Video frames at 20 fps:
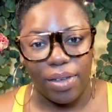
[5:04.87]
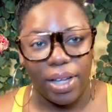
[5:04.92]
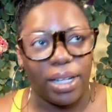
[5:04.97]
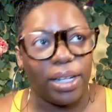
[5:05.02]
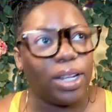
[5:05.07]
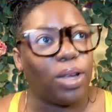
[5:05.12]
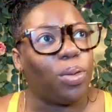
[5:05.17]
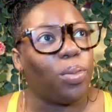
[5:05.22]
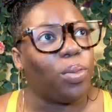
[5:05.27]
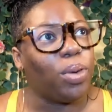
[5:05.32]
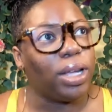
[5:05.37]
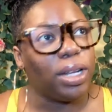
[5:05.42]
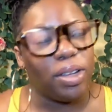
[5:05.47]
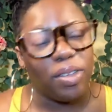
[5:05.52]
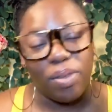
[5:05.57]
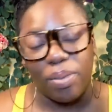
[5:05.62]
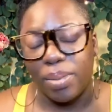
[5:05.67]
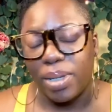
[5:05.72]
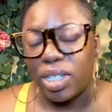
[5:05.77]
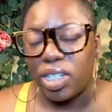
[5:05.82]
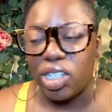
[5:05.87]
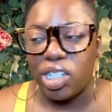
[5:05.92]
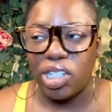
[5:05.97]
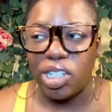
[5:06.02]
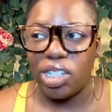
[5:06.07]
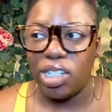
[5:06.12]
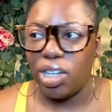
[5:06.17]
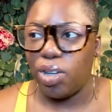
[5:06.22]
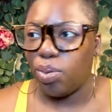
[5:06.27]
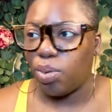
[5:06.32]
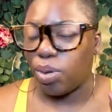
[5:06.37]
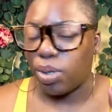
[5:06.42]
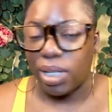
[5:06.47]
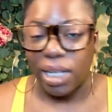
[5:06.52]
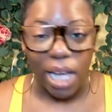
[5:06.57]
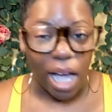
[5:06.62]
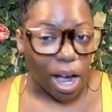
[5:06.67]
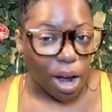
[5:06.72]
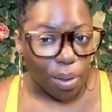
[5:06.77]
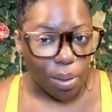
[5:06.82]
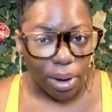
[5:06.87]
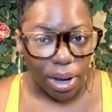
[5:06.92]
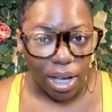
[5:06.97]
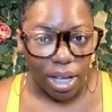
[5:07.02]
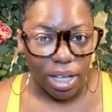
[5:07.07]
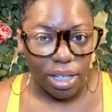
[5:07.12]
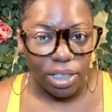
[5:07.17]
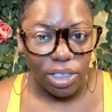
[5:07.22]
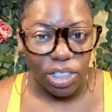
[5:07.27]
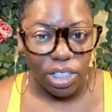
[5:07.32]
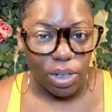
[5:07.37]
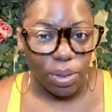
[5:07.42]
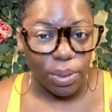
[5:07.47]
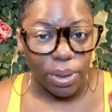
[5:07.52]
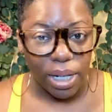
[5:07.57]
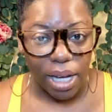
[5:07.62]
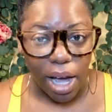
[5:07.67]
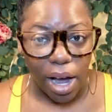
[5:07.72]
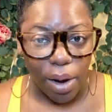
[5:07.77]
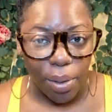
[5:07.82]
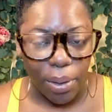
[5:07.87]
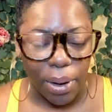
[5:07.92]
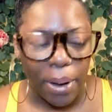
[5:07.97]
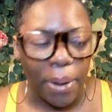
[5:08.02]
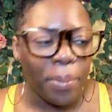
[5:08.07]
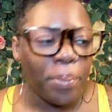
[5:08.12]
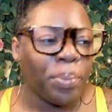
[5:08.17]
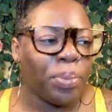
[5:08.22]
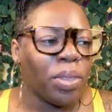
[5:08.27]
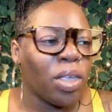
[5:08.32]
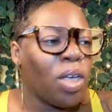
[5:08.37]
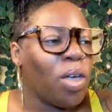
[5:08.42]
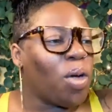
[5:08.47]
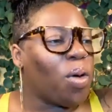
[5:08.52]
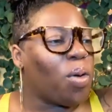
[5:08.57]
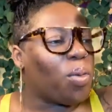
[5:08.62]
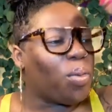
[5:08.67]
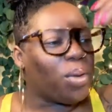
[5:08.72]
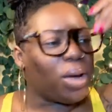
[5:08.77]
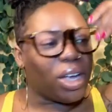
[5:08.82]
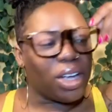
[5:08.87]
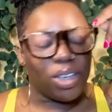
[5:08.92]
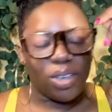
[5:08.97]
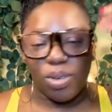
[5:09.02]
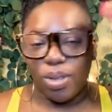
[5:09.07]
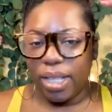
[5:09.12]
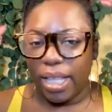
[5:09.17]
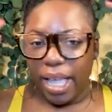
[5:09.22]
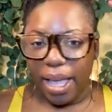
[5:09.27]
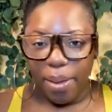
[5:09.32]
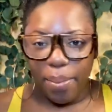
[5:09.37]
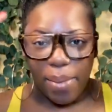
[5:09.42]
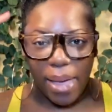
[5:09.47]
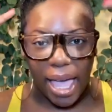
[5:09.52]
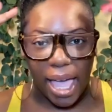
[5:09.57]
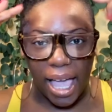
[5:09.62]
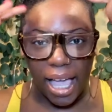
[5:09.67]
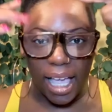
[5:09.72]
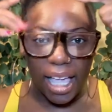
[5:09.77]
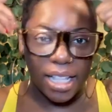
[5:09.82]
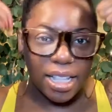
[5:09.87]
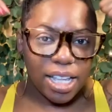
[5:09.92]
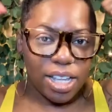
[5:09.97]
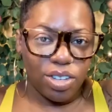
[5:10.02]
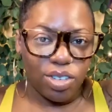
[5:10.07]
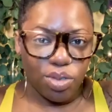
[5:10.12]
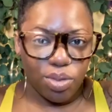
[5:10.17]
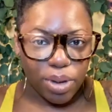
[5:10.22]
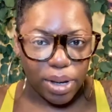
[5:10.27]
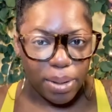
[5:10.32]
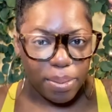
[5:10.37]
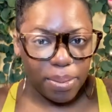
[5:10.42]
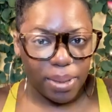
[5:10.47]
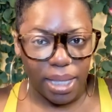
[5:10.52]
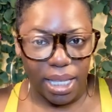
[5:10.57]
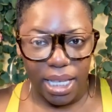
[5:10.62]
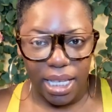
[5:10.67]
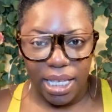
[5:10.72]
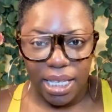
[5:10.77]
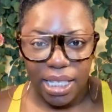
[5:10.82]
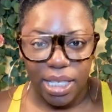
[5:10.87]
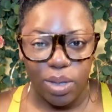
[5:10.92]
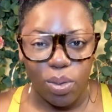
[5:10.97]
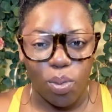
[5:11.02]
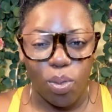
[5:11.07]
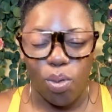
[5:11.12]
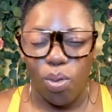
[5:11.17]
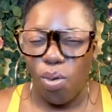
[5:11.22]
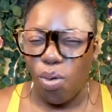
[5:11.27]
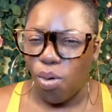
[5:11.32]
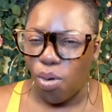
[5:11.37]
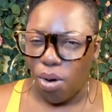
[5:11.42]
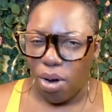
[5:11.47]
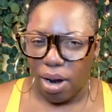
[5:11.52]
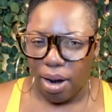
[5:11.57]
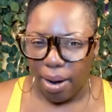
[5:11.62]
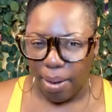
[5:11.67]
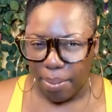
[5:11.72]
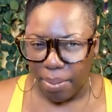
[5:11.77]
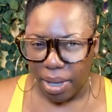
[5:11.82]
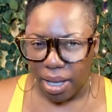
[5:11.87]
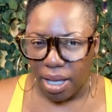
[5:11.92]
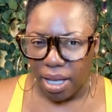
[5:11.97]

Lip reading: I know one of them is Shirodara, where you lay back and they drip this warm,